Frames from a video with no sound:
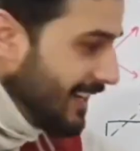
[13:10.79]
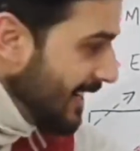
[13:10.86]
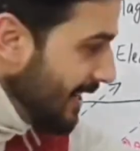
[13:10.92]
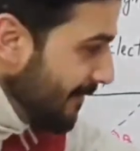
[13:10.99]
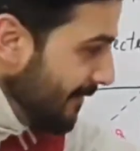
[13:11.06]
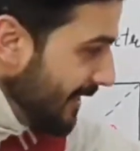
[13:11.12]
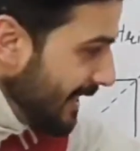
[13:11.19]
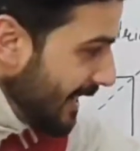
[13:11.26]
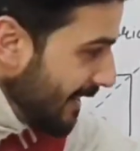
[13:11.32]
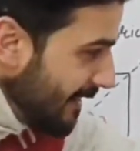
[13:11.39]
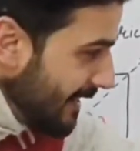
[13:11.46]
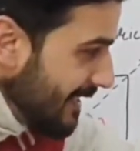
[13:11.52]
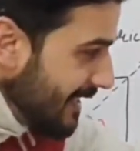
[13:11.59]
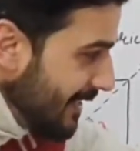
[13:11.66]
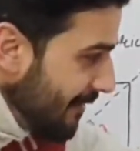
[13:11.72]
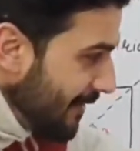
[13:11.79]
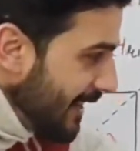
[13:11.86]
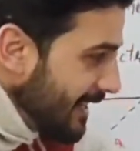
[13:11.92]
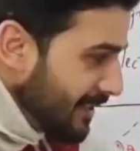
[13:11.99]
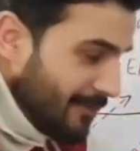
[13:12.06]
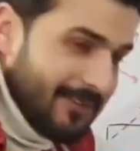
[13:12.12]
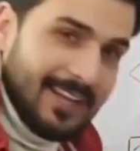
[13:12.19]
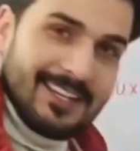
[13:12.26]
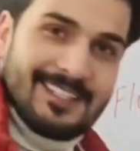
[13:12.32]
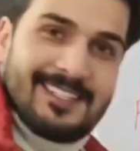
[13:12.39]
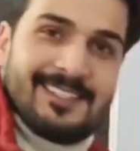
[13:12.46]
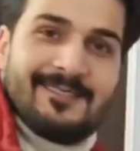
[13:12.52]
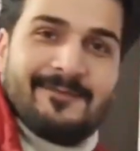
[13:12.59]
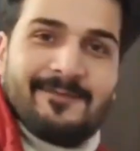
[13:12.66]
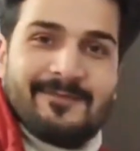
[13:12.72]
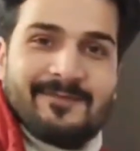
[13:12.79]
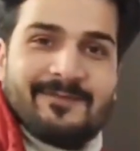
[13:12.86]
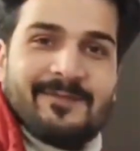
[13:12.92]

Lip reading: Here we can easily find the flux.